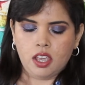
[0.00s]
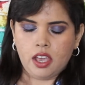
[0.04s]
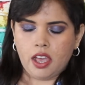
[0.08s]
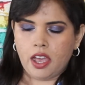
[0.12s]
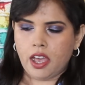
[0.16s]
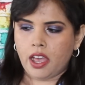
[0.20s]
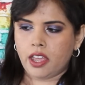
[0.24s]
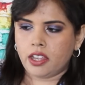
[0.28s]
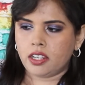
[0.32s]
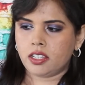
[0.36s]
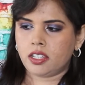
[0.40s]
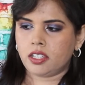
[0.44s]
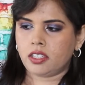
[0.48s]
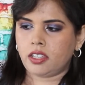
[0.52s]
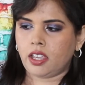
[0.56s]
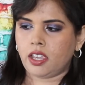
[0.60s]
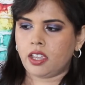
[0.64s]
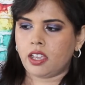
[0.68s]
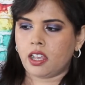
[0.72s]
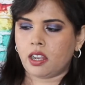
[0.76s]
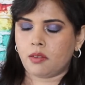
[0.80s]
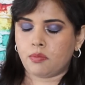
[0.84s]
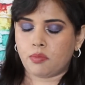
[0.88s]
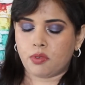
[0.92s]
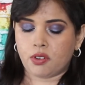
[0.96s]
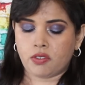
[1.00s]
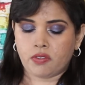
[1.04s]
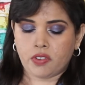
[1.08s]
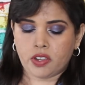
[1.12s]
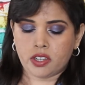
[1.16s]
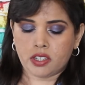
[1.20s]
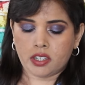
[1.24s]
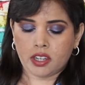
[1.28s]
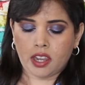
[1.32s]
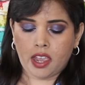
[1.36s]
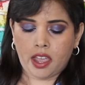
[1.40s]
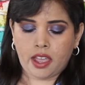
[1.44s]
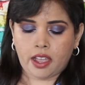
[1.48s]
and they help
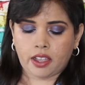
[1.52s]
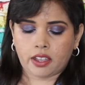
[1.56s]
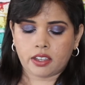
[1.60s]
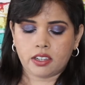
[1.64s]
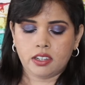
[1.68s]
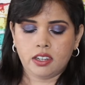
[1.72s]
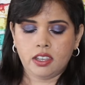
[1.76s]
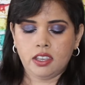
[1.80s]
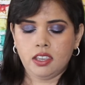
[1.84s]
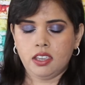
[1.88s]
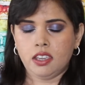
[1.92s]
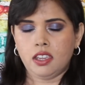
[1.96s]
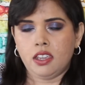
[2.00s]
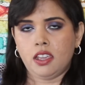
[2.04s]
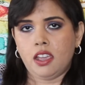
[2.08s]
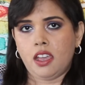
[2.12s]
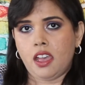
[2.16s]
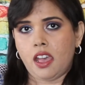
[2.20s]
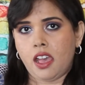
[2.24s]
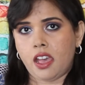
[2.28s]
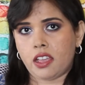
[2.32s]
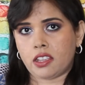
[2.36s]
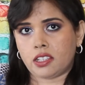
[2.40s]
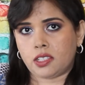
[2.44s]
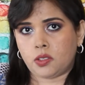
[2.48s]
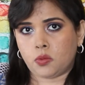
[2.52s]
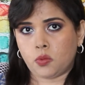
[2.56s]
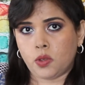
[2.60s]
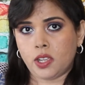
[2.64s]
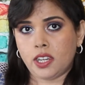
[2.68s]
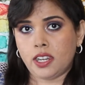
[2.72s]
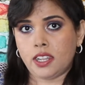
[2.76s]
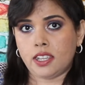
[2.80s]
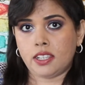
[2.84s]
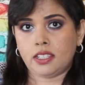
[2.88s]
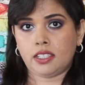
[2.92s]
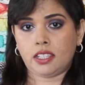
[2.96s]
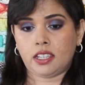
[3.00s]
prevent acne as well
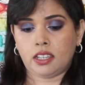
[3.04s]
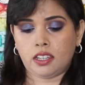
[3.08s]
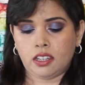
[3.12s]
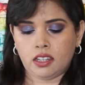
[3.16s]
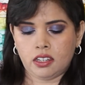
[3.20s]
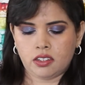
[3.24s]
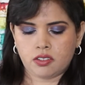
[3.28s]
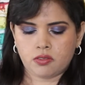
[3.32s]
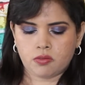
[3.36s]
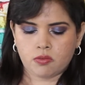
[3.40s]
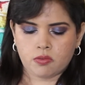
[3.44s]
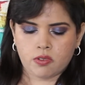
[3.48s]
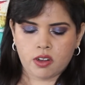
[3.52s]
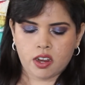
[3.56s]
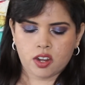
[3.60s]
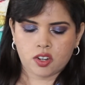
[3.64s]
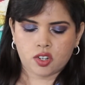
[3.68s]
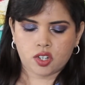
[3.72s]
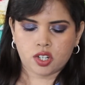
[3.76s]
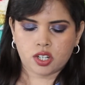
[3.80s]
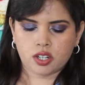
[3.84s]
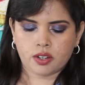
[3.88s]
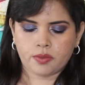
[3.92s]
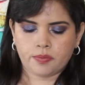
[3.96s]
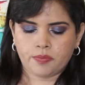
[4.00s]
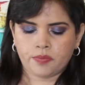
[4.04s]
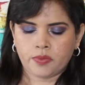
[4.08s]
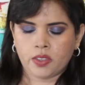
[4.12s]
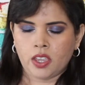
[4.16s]
as heat rash.